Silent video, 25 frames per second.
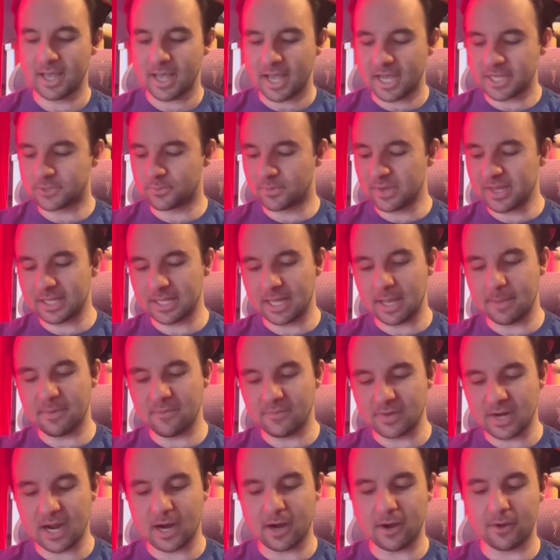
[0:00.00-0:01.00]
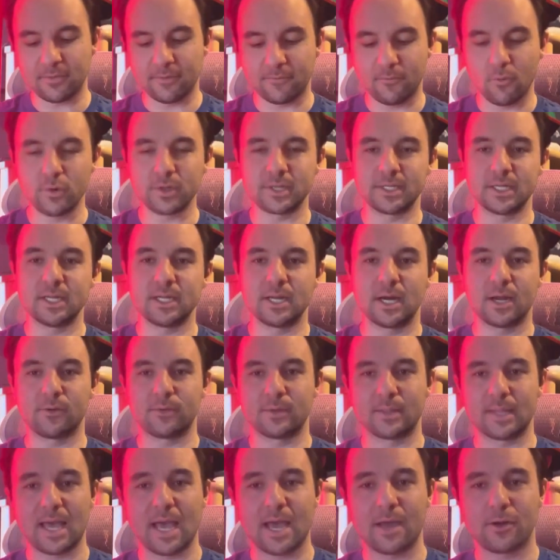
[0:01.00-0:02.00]
as we climb even higher the
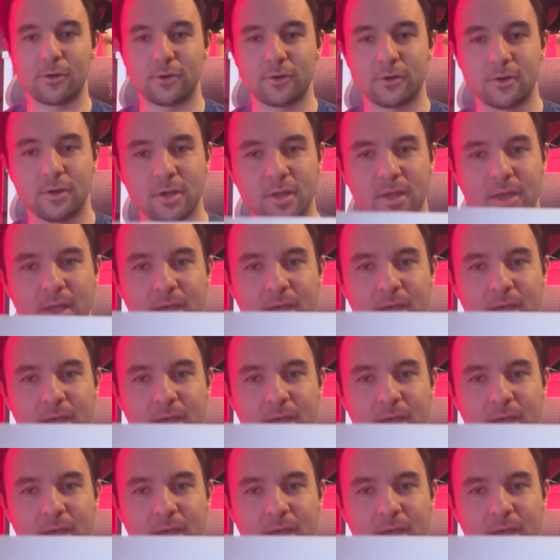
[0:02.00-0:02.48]
1400 ladder.